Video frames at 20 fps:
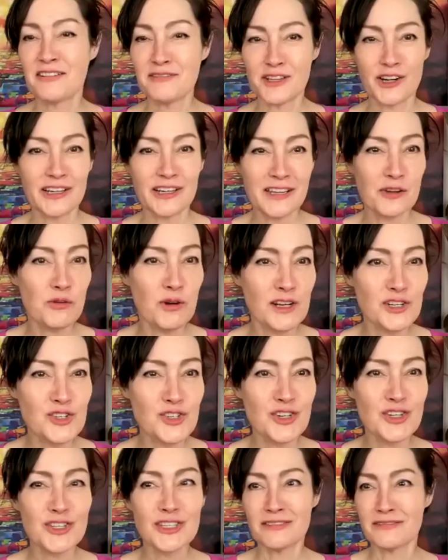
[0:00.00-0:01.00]
there are any
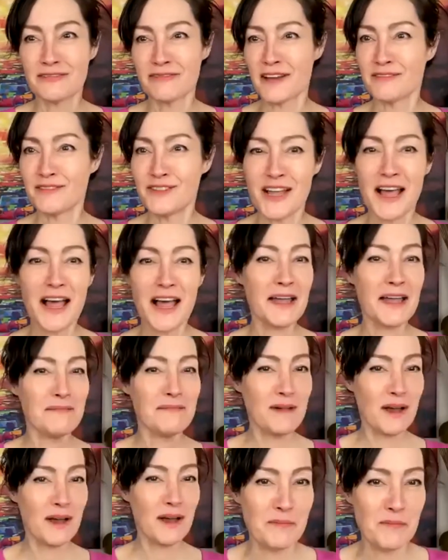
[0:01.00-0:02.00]
questions, if I have time,
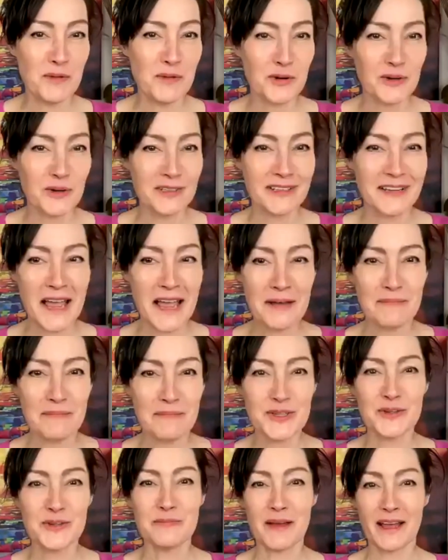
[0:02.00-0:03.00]
I'll be more than happy
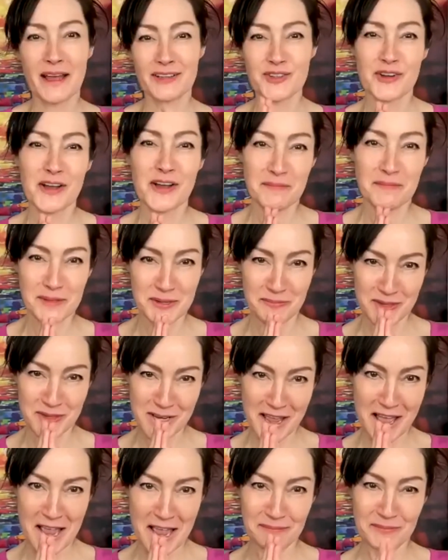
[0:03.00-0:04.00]
to, but I took up some
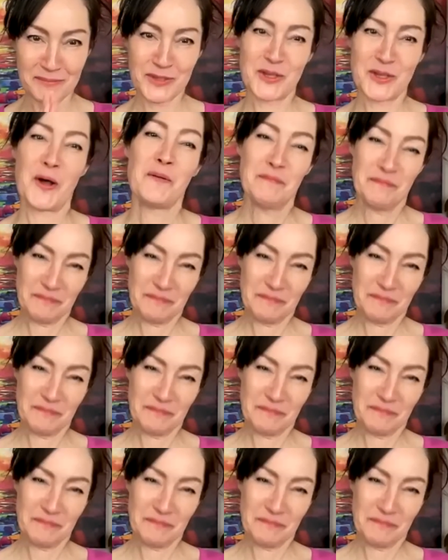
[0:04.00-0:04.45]
time. So